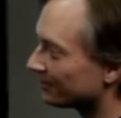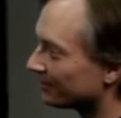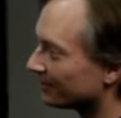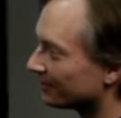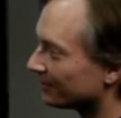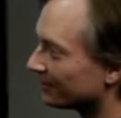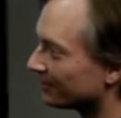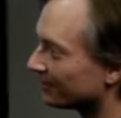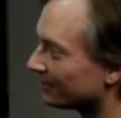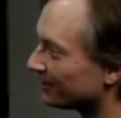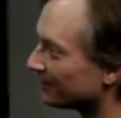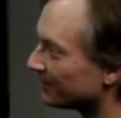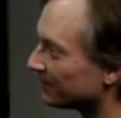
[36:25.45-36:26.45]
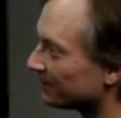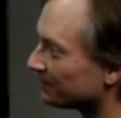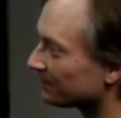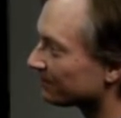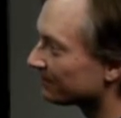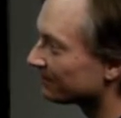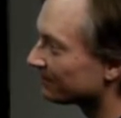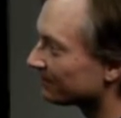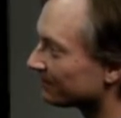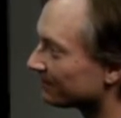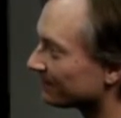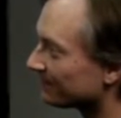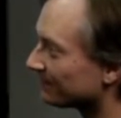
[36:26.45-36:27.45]

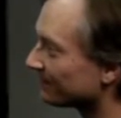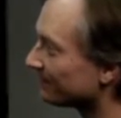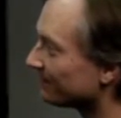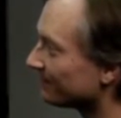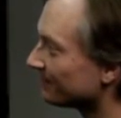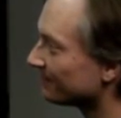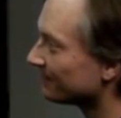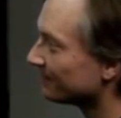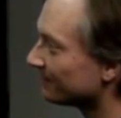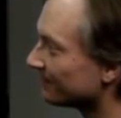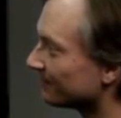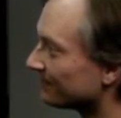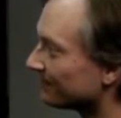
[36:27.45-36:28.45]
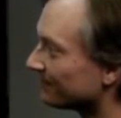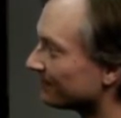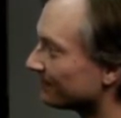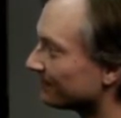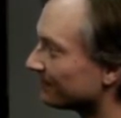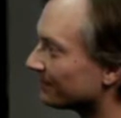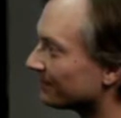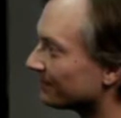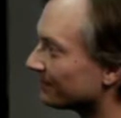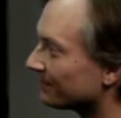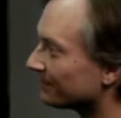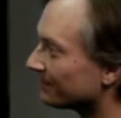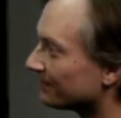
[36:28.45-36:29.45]

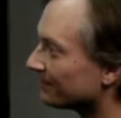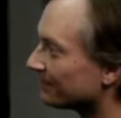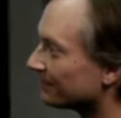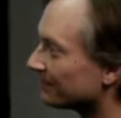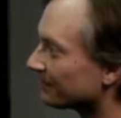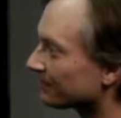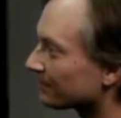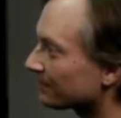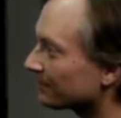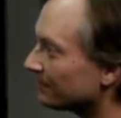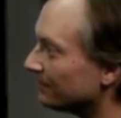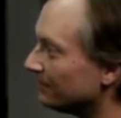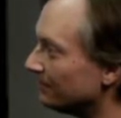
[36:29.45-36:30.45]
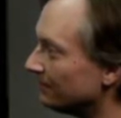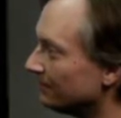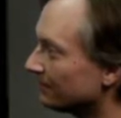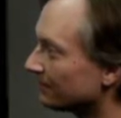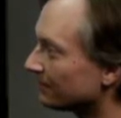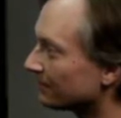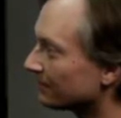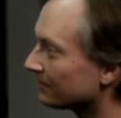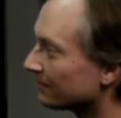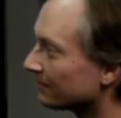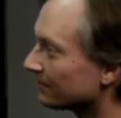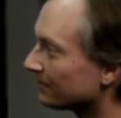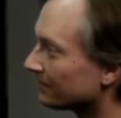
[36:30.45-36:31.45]

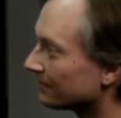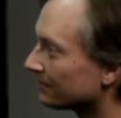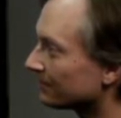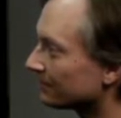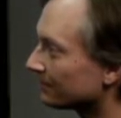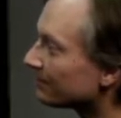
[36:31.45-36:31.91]
(not speaking)